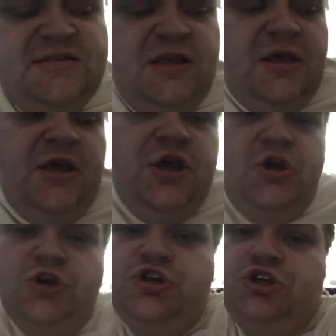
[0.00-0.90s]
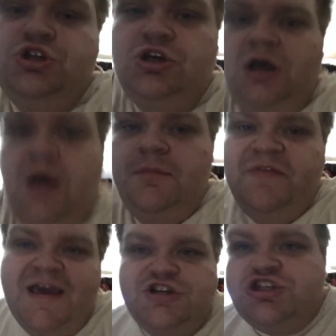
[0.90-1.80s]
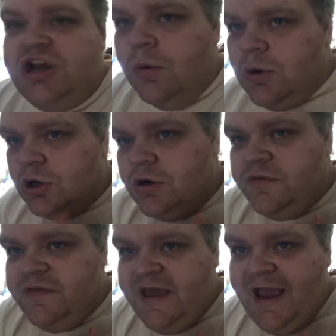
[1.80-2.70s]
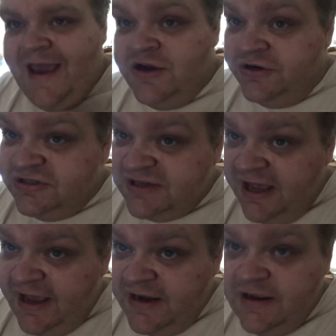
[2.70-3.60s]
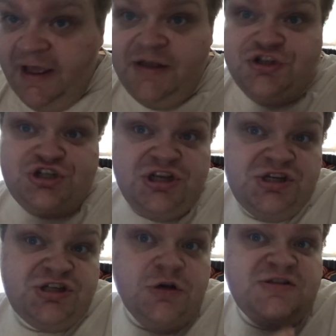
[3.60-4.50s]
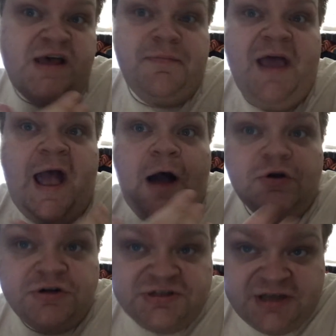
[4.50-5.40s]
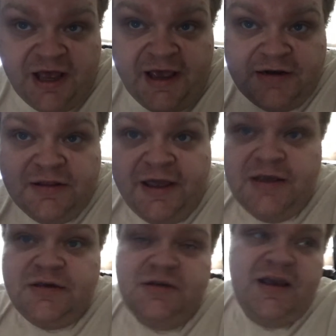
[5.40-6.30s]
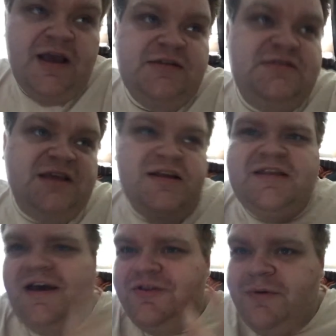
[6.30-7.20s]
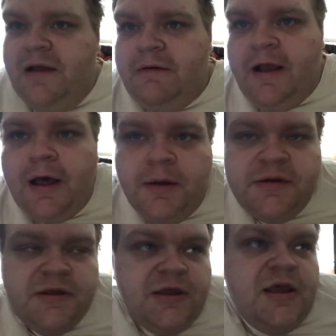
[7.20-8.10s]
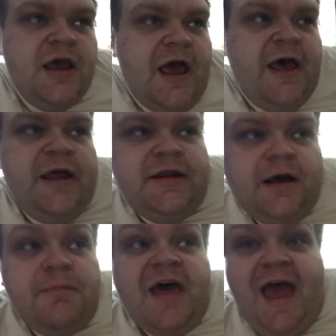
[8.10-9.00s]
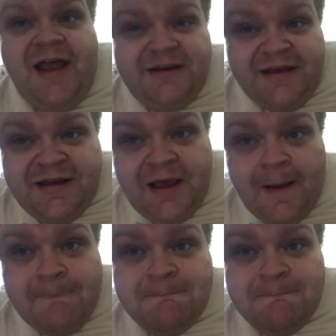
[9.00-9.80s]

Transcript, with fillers: is um, they show her the inner side, and she shows them the outer side. Like it's like the other way around, and um, the ending.